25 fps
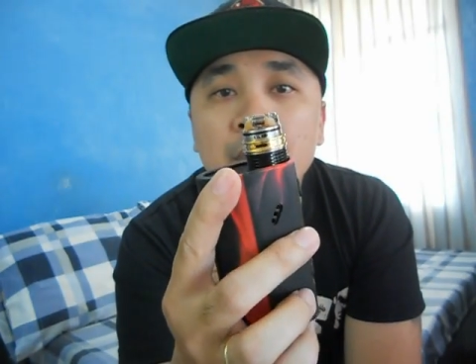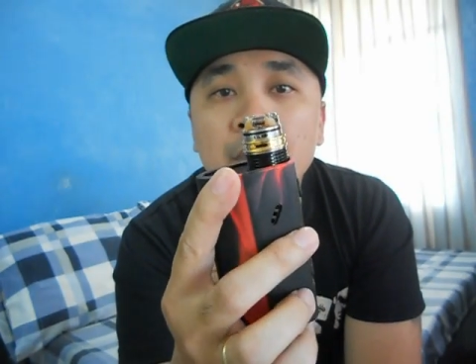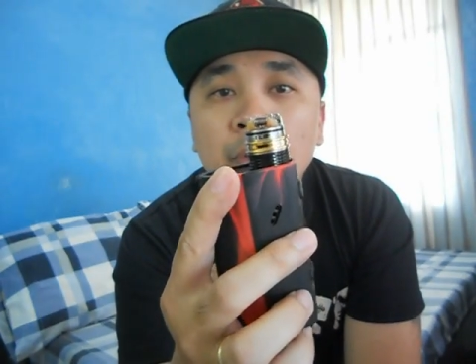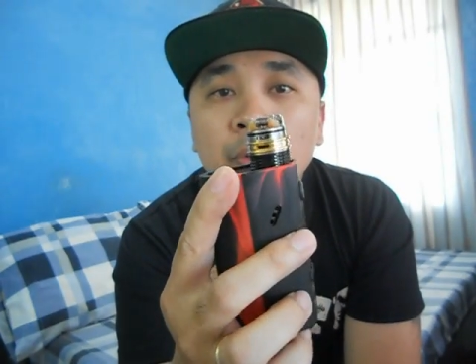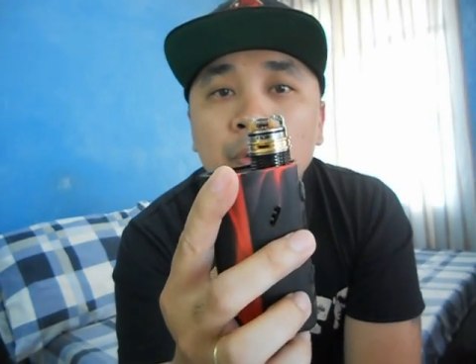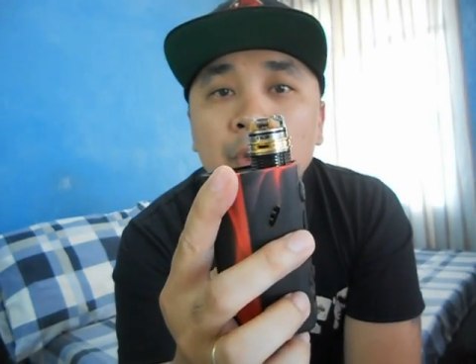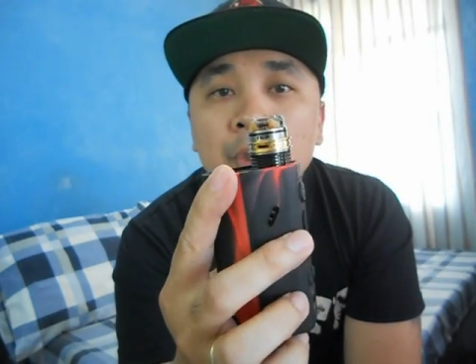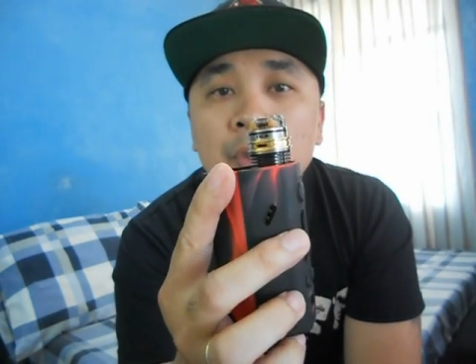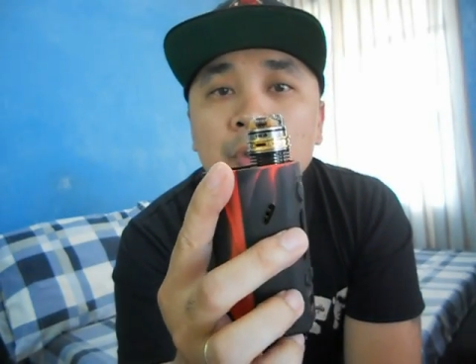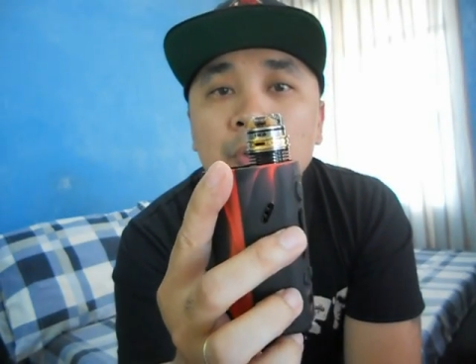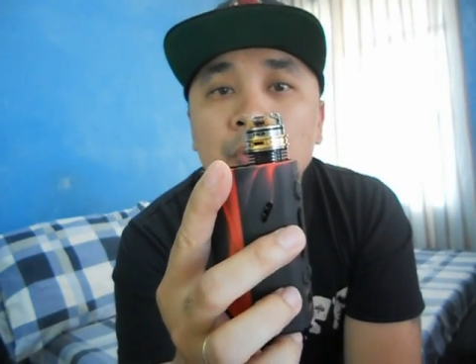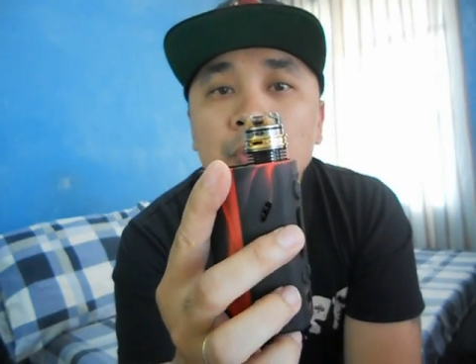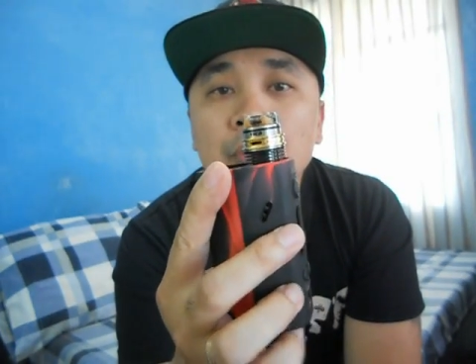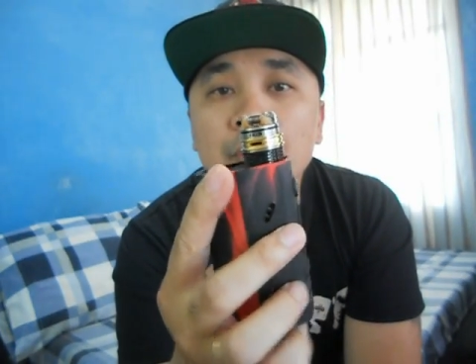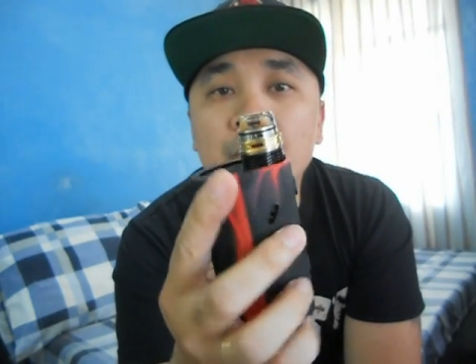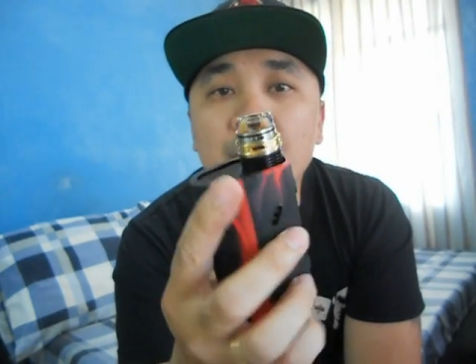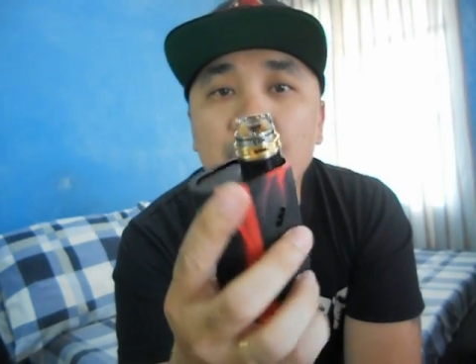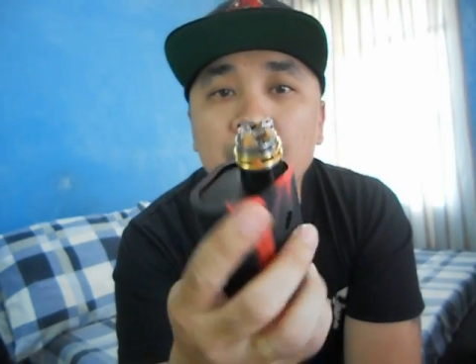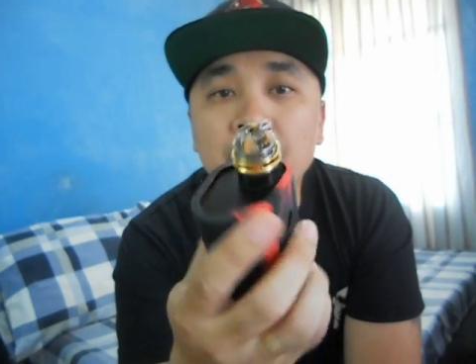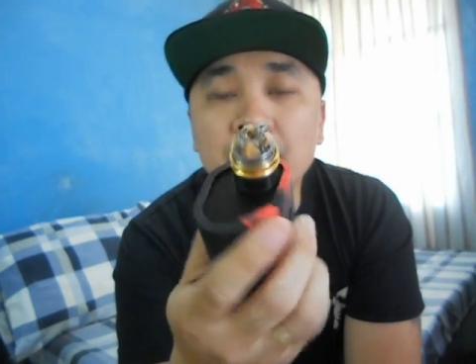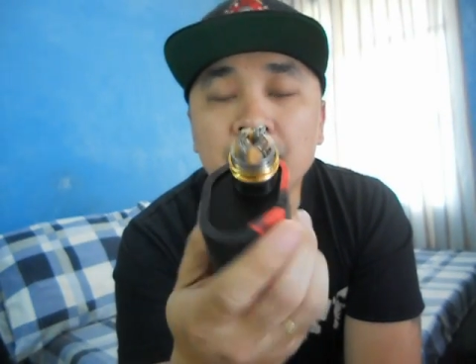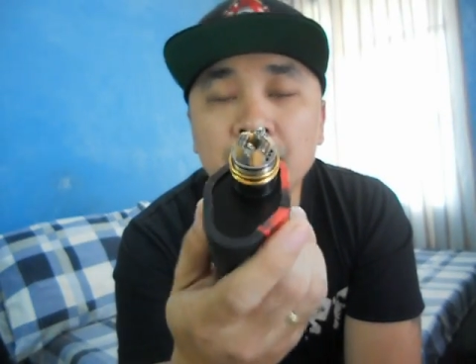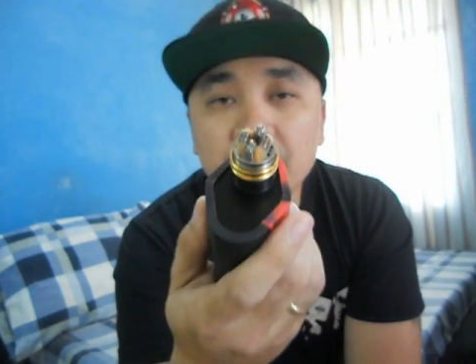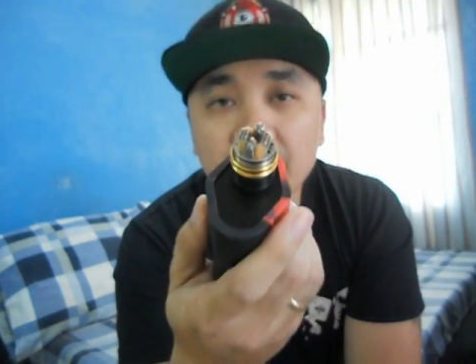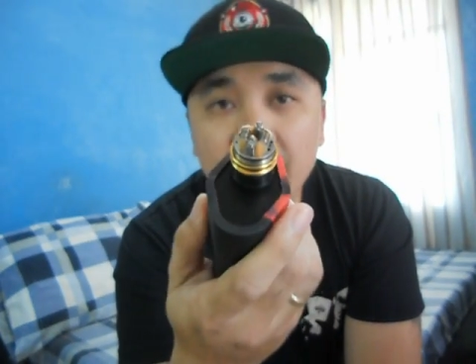22
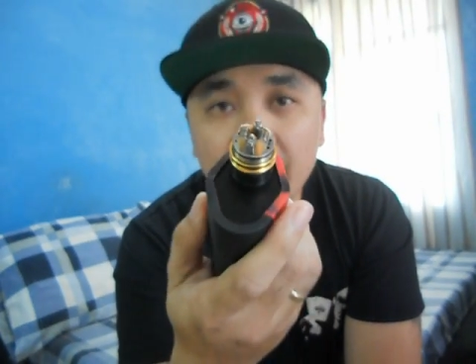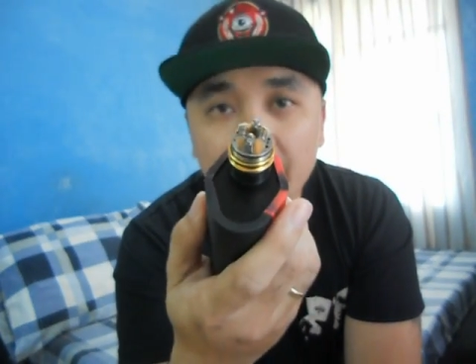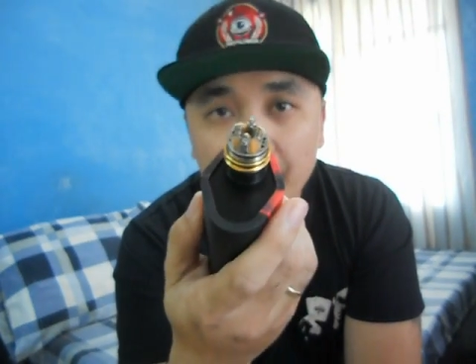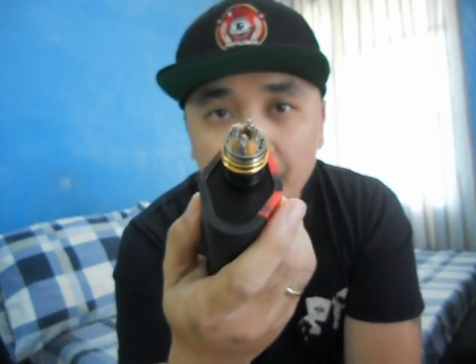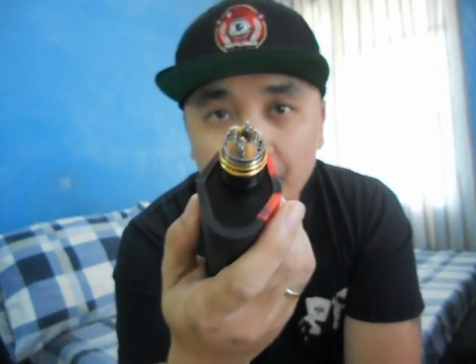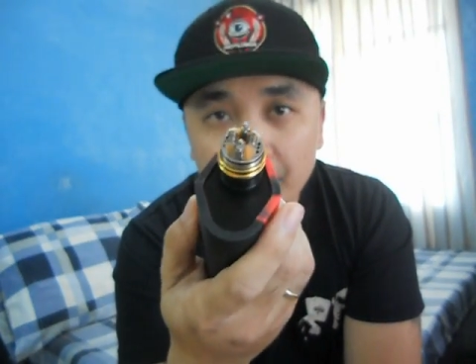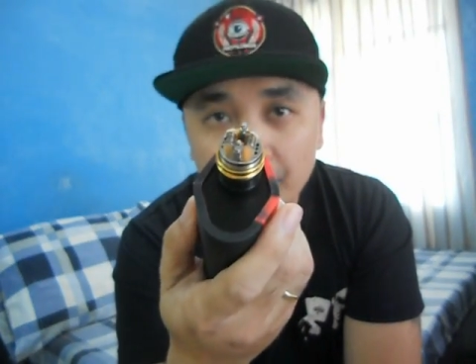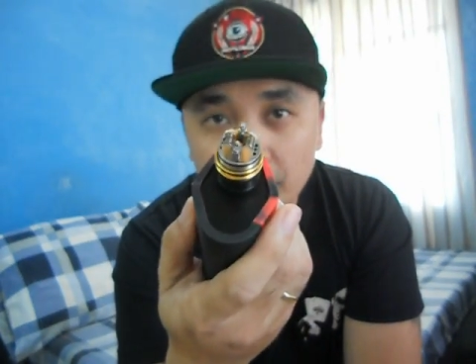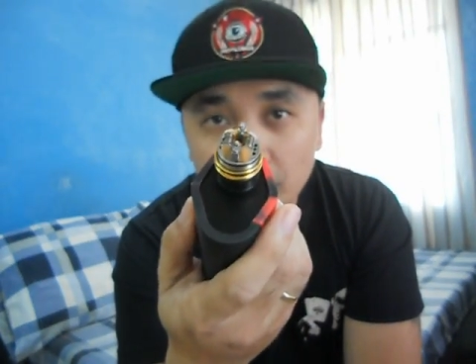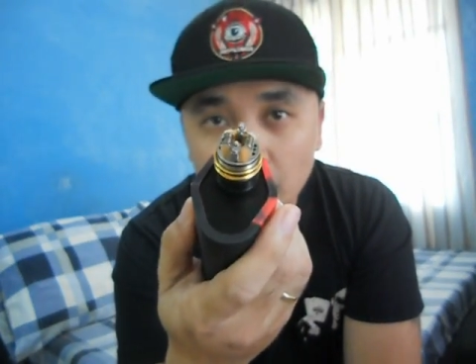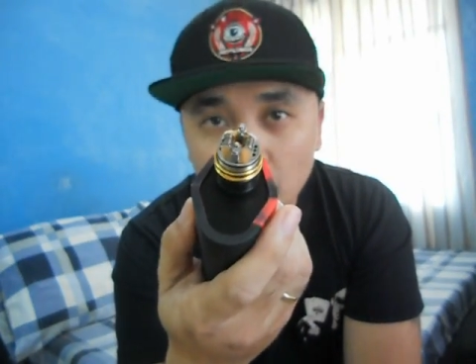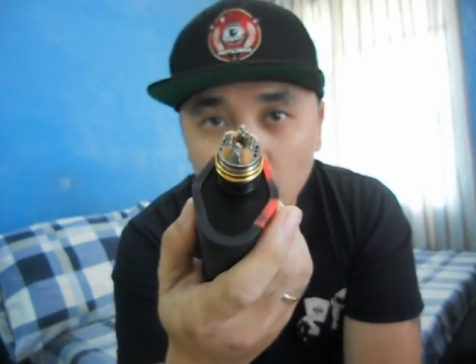gauge Canthal